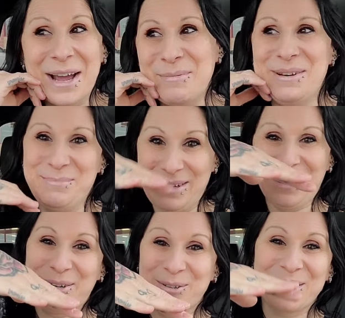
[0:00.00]
I mean, it'd be
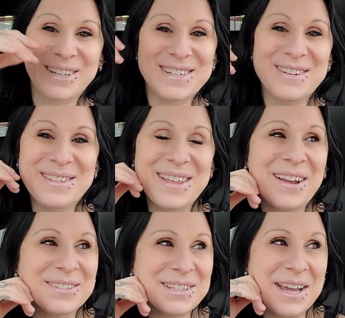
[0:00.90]
like crooked and everything
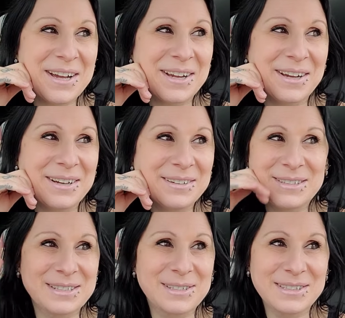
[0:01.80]
else. I hung,
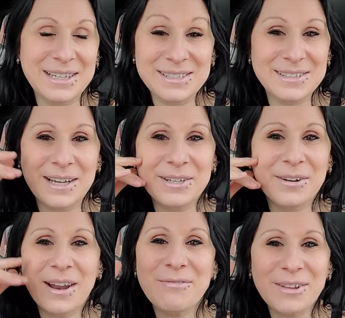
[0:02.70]
this is like a side
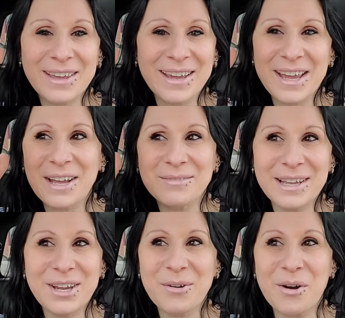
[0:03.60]
note. I feel like I have,
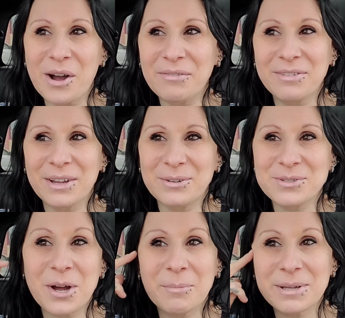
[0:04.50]
I go off like on
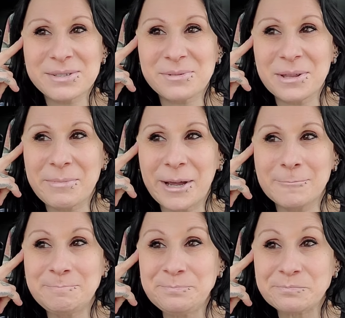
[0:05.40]
topics really
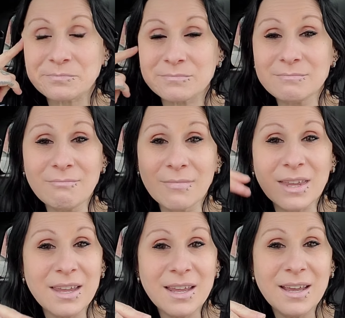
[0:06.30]
bad.
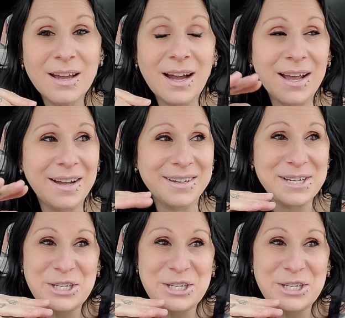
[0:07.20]
I hung a